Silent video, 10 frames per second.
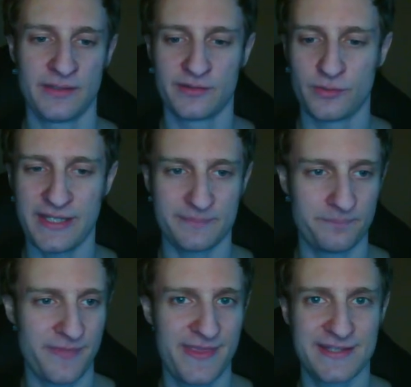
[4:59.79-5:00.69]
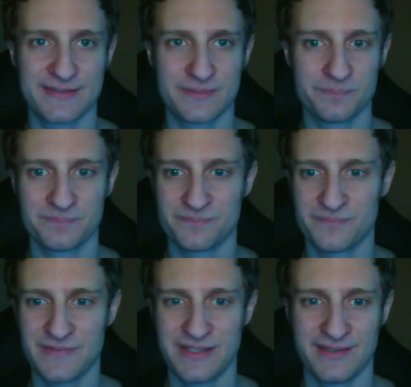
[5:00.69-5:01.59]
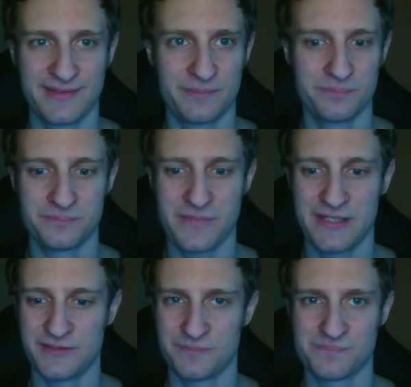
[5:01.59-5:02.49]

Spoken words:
So yeah, that is it.